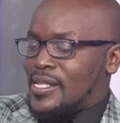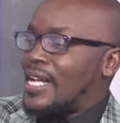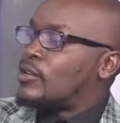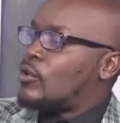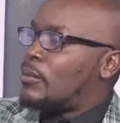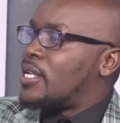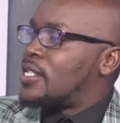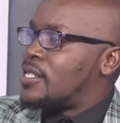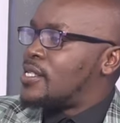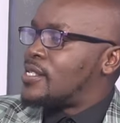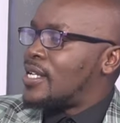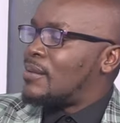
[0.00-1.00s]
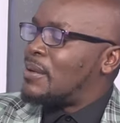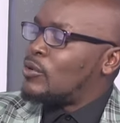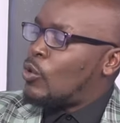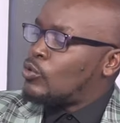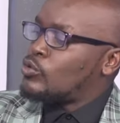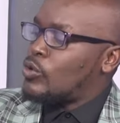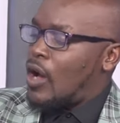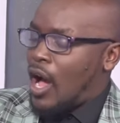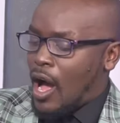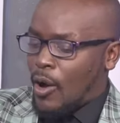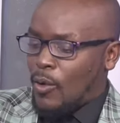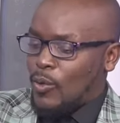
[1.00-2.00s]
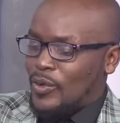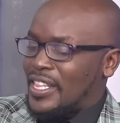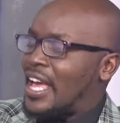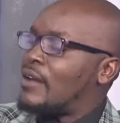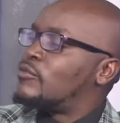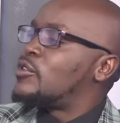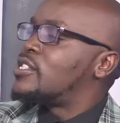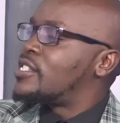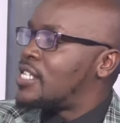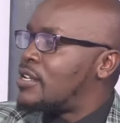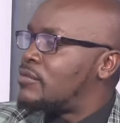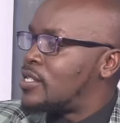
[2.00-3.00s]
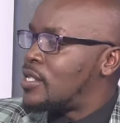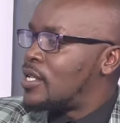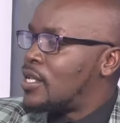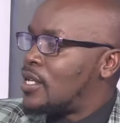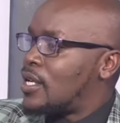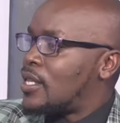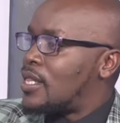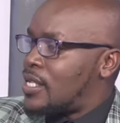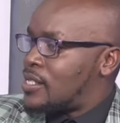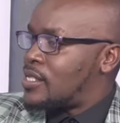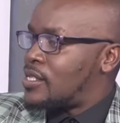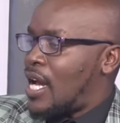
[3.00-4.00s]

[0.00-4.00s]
that community setup, and also how they have received this.